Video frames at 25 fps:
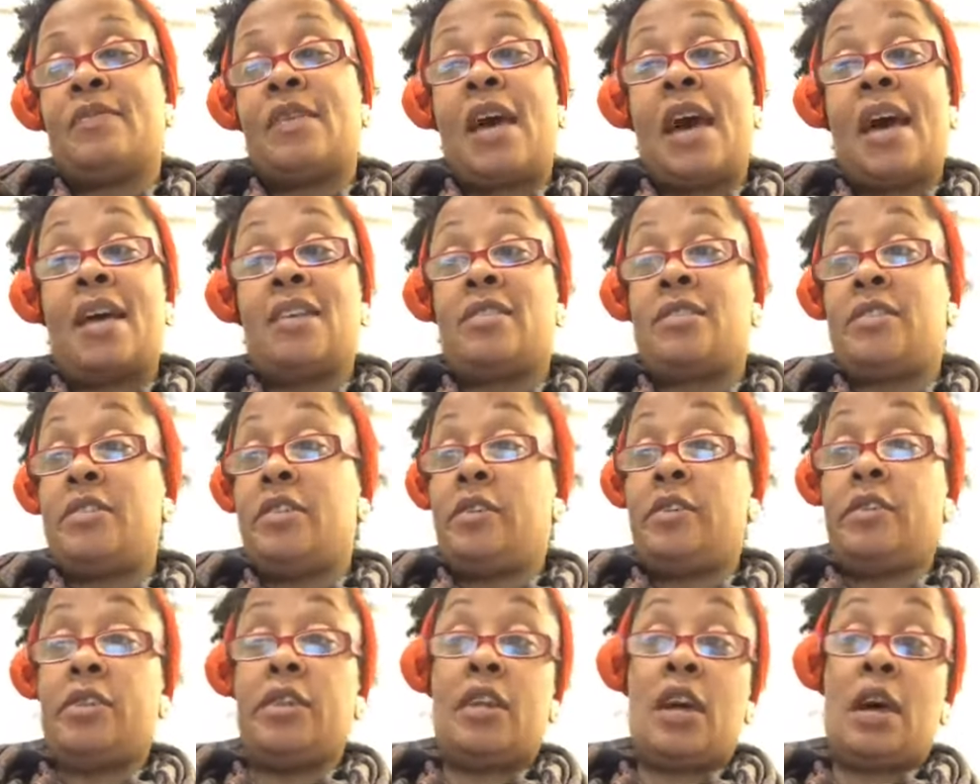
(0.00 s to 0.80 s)
I
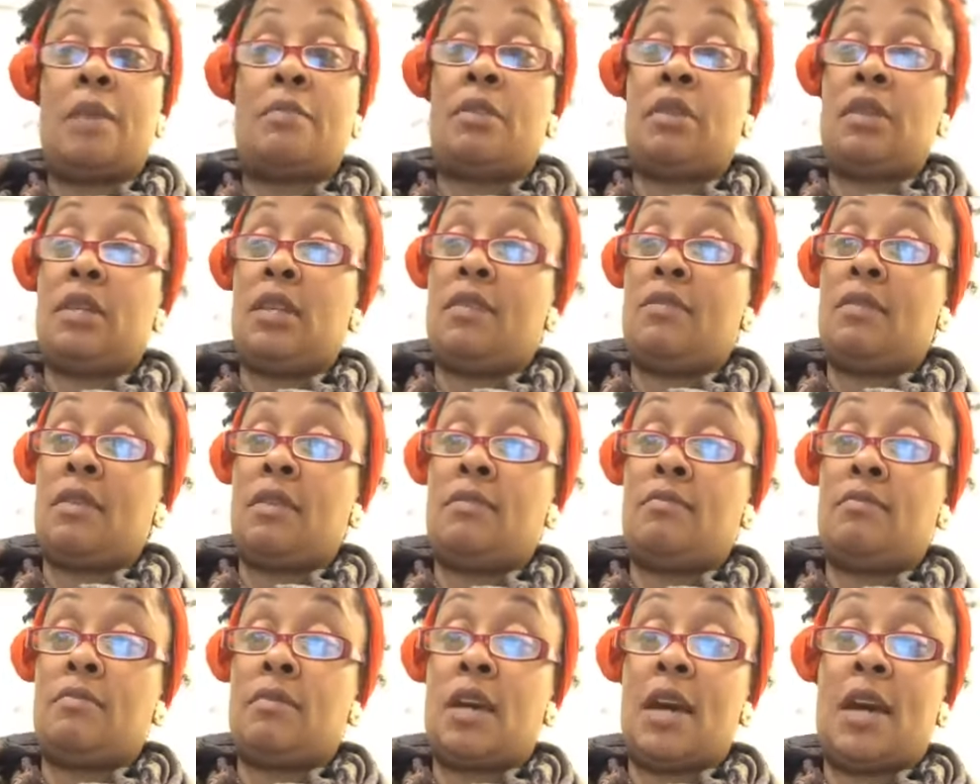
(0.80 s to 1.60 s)
still did not believe
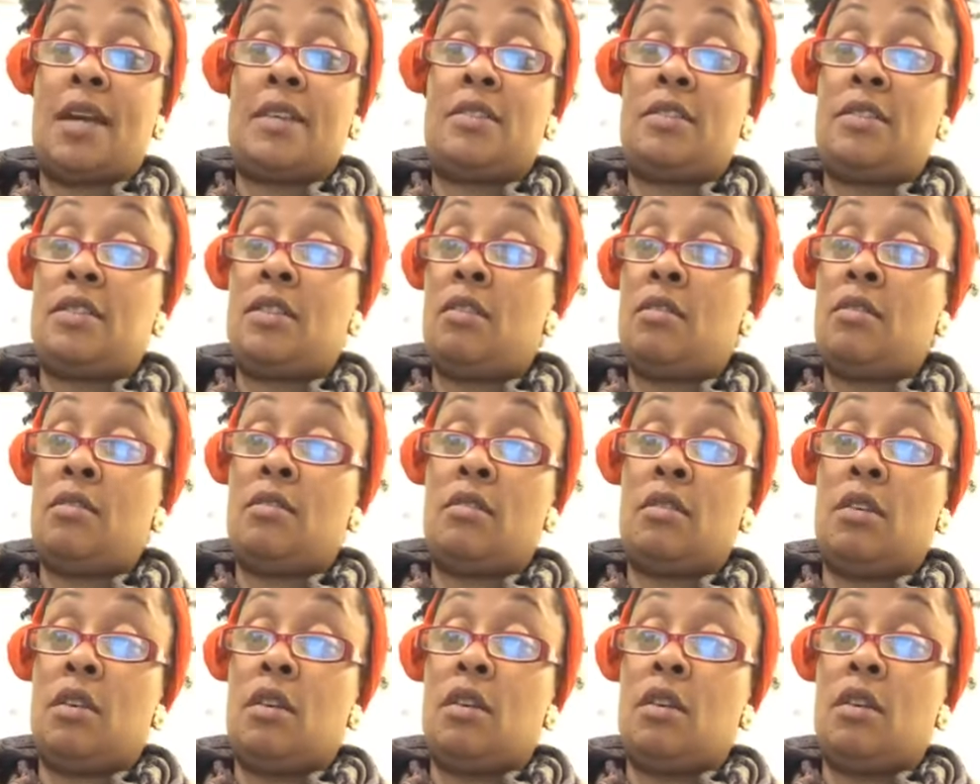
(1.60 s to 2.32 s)
it. I still